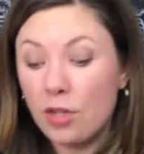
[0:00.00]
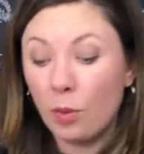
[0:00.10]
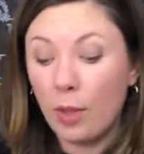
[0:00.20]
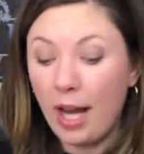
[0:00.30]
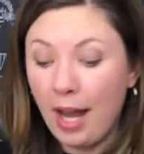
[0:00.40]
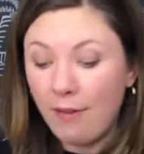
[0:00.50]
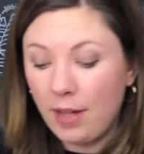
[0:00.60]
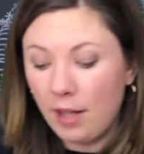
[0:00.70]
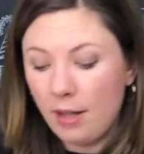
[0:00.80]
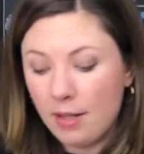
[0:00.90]
So what I
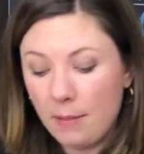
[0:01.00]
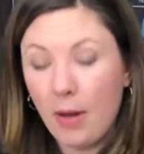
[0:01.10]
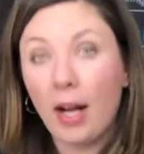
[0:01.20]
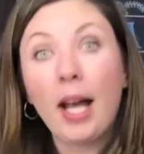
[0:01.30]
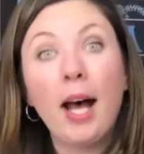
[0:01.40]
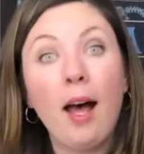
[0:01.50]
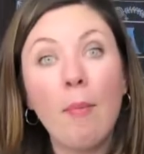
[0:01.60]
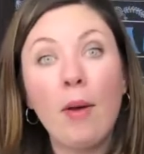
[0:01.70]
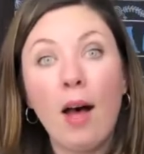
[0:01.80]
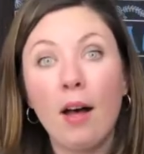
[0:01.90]
have here is about a
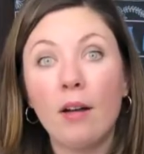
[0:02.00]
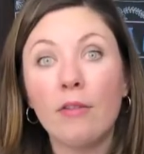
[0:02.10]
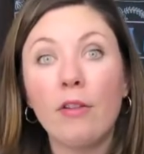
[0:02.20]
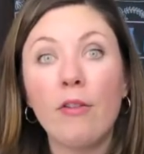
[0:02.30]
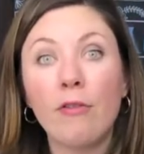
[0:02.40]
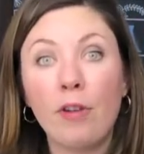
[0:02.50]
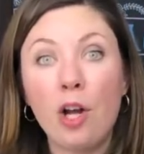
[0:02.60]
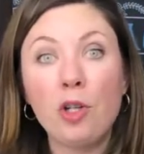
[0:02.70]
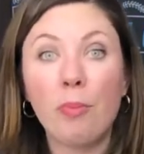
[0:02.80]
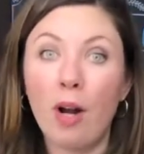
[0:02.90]
cup of
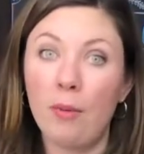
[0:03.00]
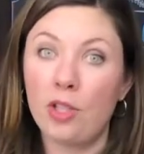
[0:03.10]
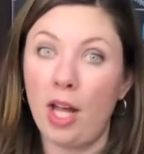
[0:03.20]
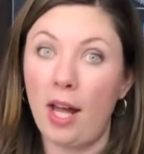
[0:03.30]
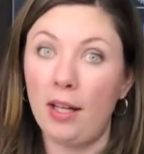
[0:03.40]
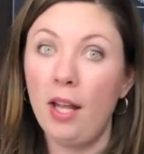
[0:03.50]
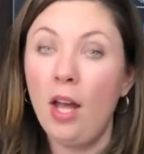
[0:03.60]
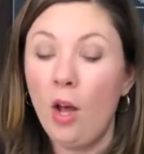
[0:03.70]
fresh Parmesan,